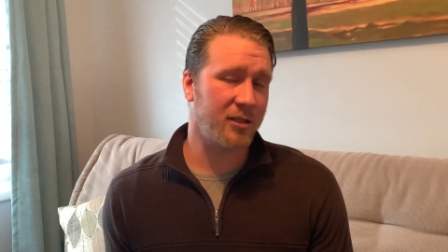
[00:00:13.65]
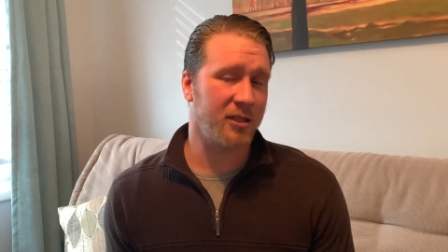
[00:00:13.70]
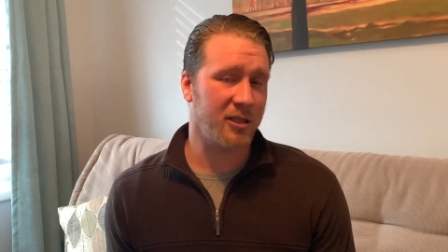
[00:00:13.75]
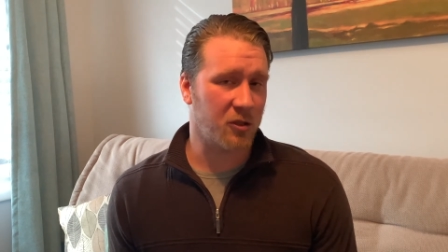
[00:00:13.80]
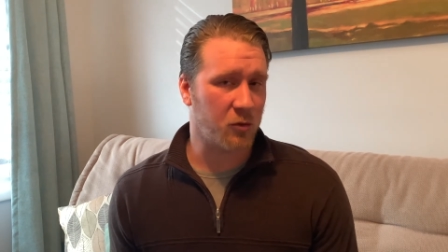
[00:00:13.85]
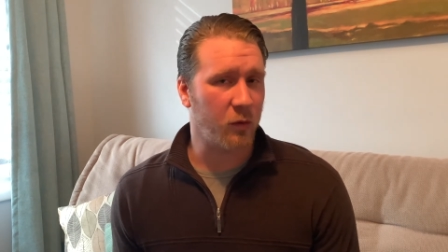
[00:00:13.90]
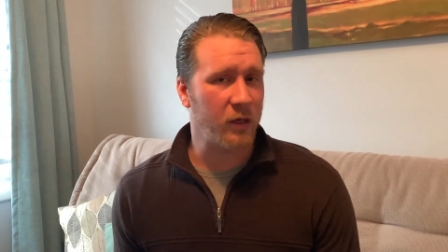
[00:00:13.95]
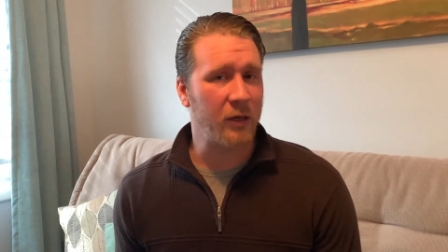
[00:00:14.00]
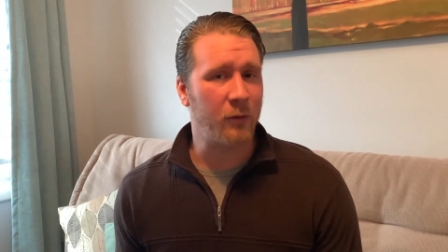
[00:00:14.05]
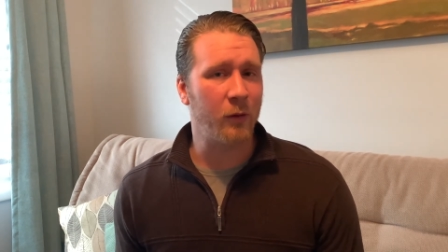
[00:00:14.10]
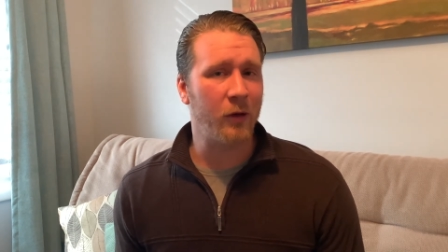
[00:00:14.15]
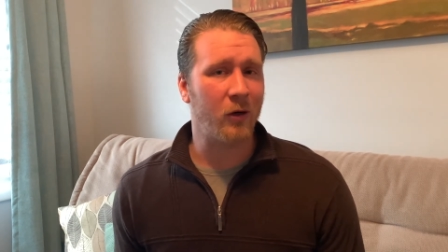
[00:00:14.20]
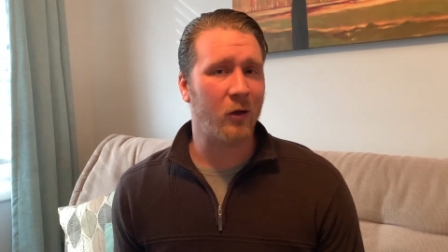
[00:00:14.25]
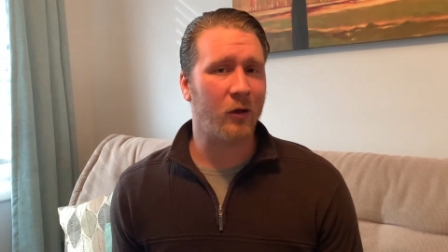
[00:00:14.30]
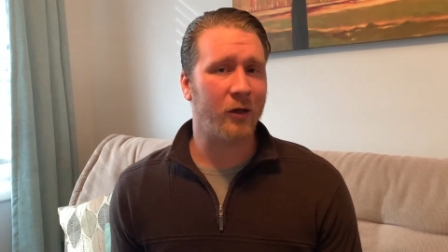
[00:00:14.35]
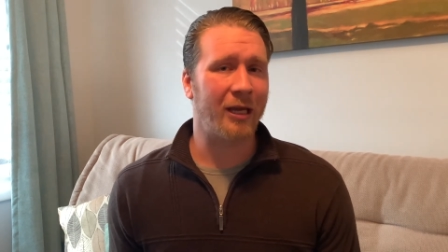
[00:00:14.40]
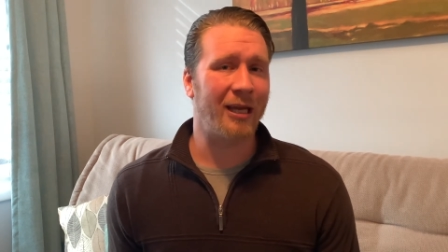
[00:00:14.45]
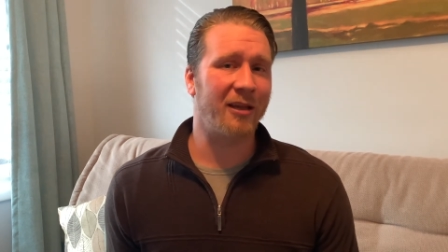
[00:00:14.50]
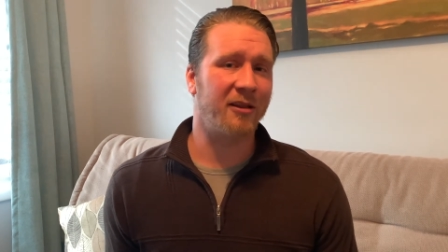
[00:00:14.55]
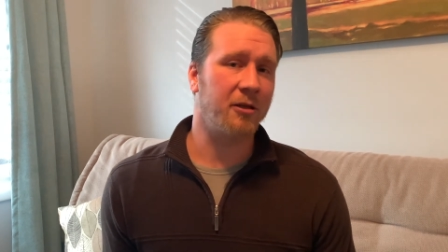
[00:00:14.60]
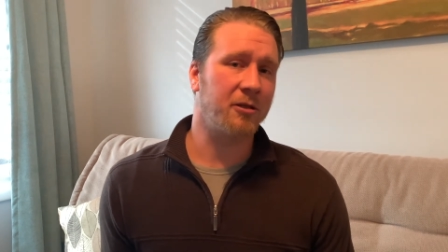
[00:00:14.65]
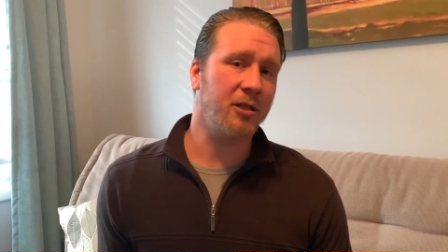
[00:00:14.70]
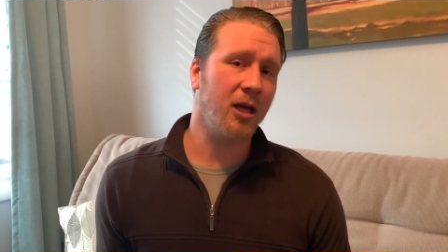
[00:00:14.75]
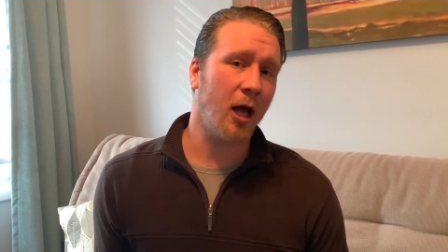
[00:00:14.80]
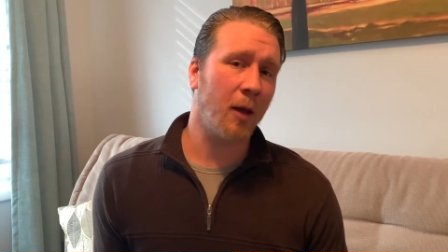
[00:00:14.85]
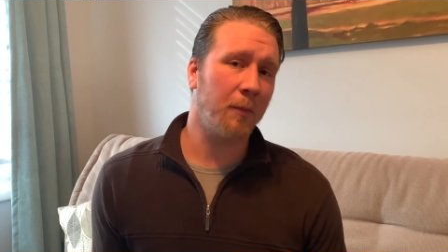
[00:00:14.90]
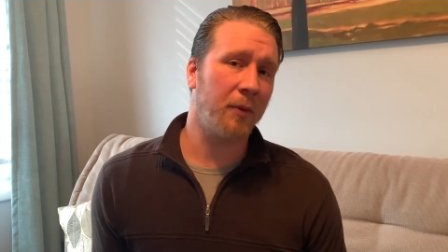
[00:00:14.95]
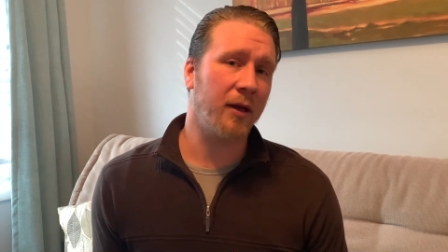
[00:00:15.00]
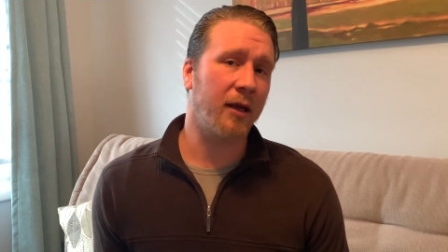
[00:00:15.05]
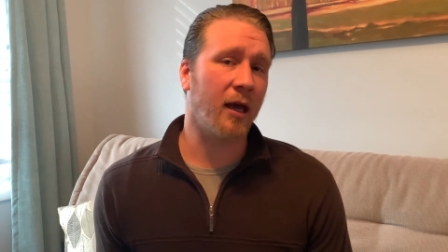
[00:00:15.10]
This week we are looking at the
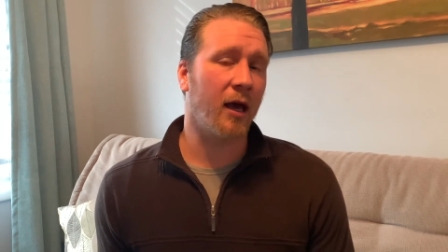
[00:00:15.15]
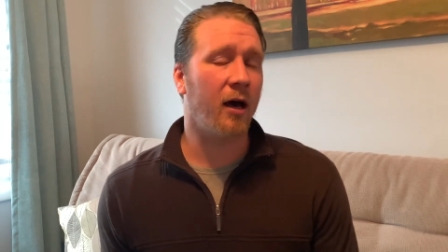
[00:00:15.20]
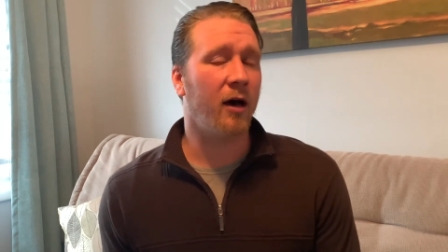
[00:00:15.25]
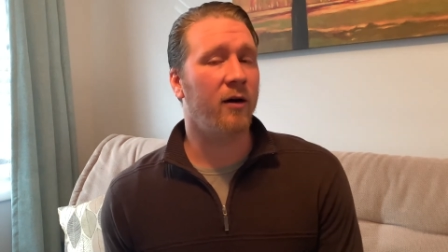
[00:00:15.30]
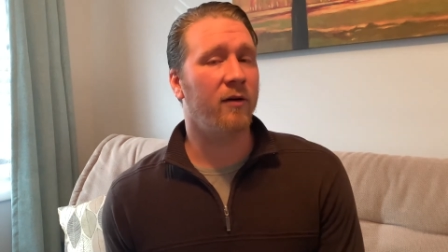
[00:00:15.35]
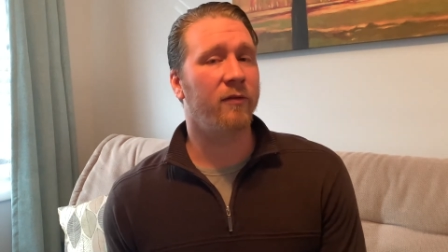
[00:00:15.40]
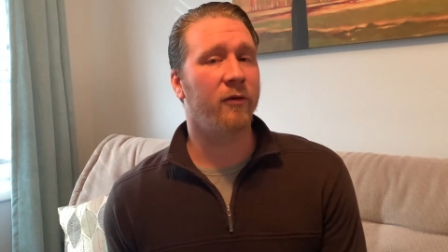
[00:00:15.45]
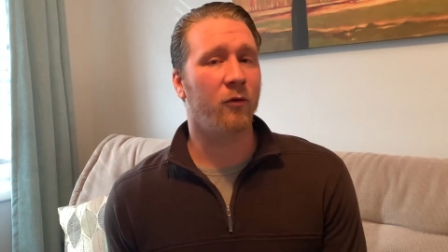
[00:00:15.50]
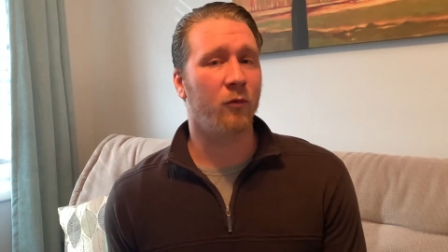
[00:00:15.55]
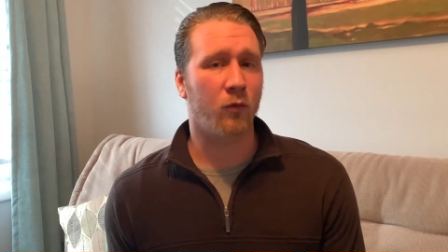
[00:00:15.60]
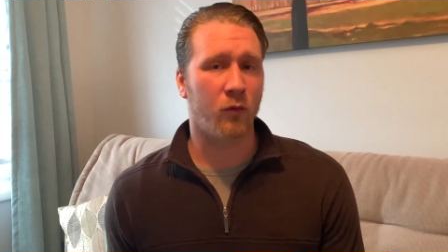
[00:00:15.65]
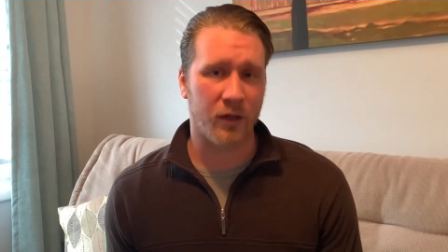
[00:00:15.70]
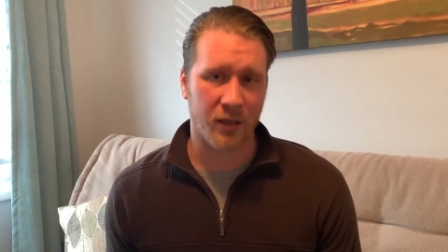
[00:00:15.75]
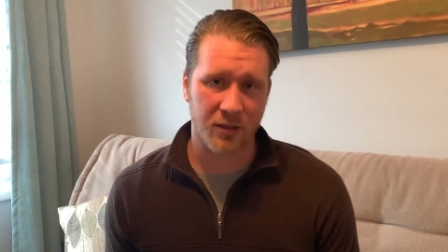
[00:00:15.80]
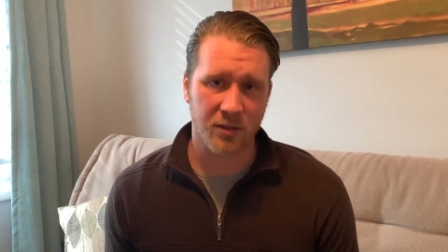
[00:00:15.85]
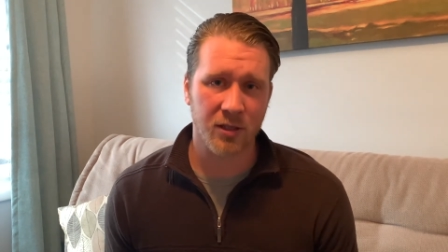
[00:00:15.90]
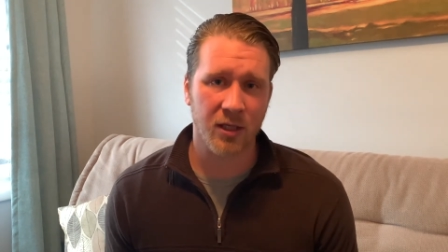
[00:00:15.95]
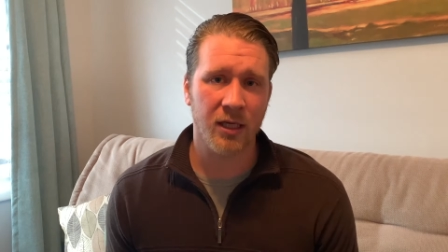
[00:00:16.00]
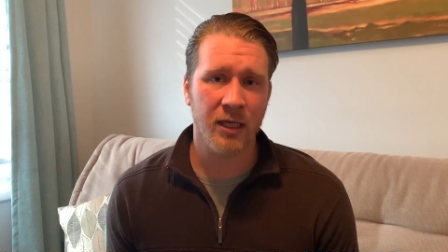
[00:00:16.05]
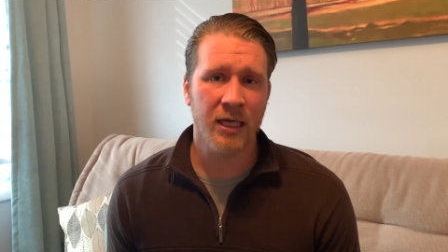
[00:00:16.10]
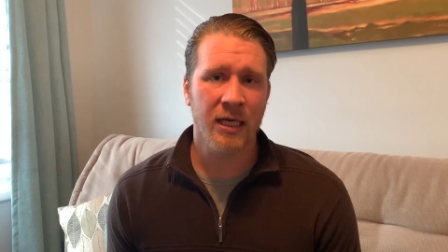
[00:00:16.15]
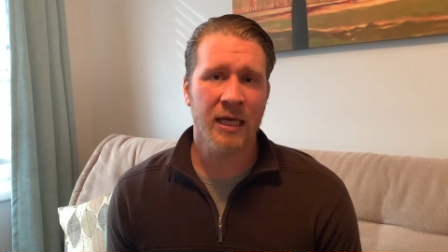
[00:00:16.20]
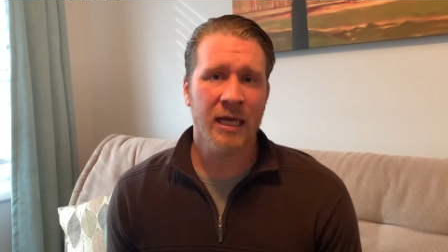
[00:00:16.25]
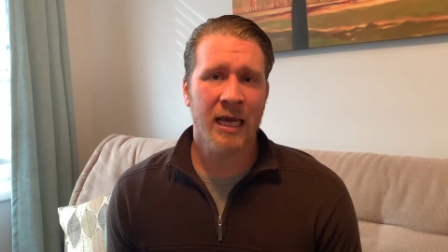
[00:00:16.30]
topic of risk.